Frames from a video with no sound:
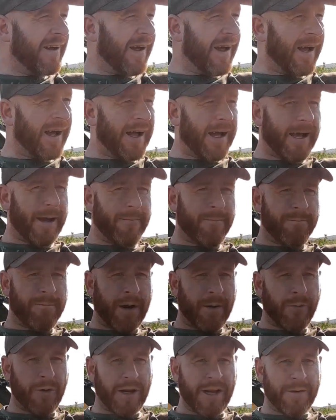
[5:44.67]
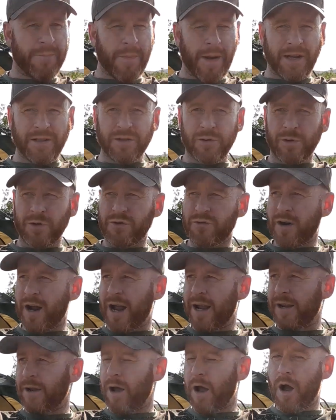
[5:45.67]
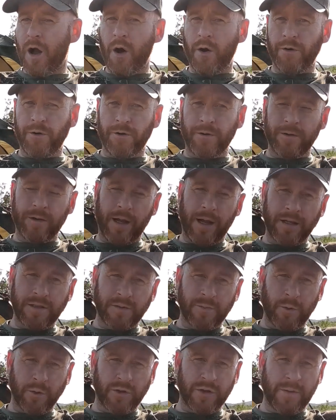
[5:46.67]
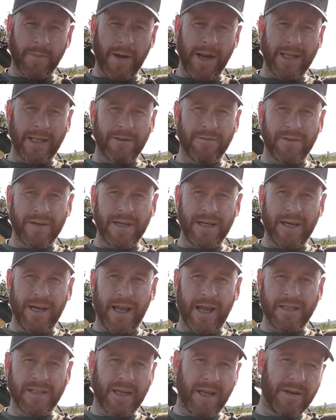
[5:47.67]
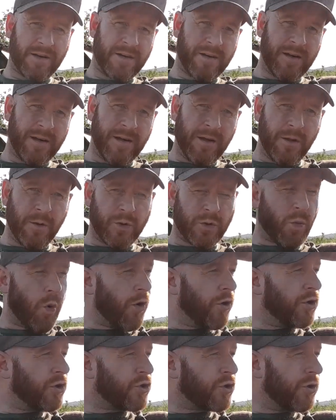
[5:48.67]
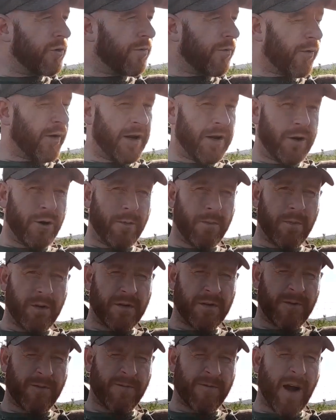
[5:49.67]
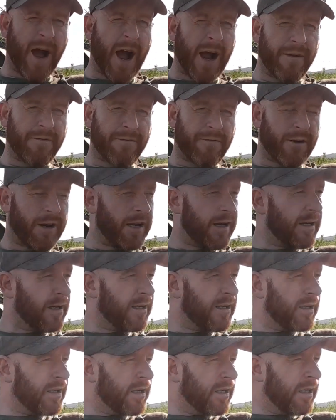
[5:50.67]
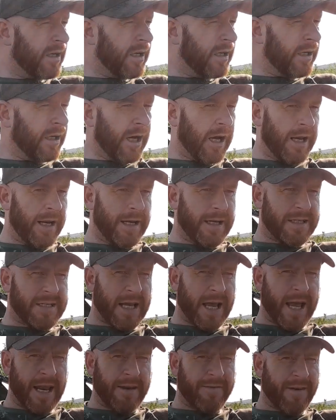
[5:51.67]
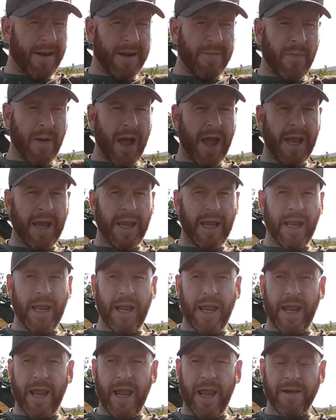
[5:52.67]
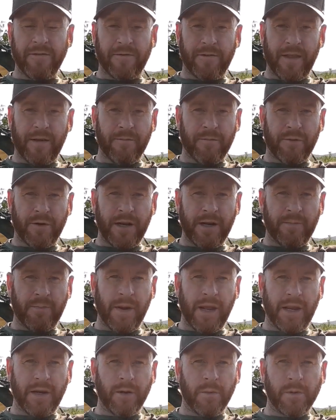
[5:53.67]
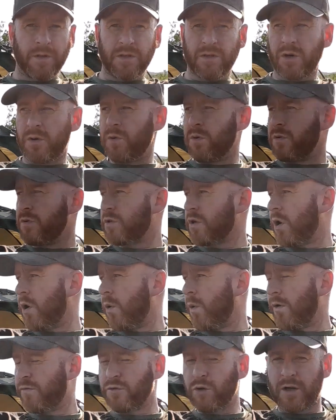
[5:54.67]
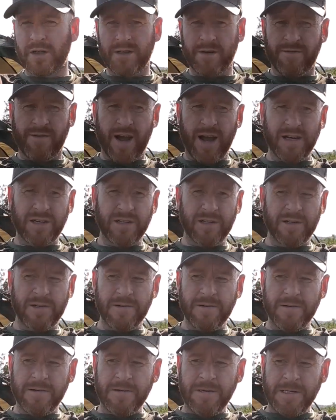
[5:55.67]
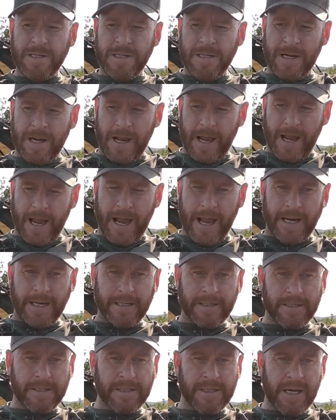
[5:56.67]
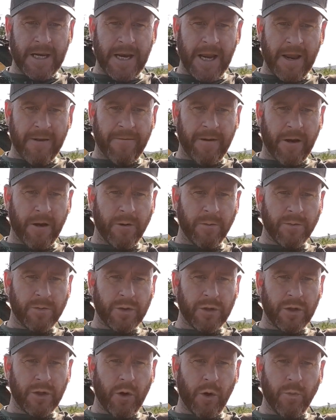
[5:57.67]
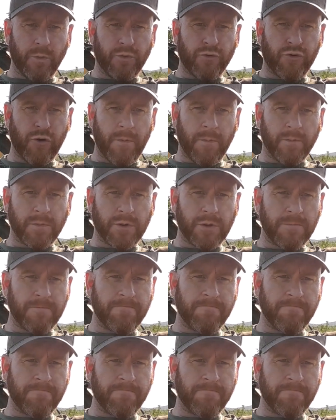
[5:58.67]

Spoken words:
But I'm going to give peg 2 a try. I spoke to the bailiff and I said there was 1 and 2 free and number 5 free, and he said if any peg, if them 3, he'd pick number 2. So I've took his advice and see if it comes up trumps.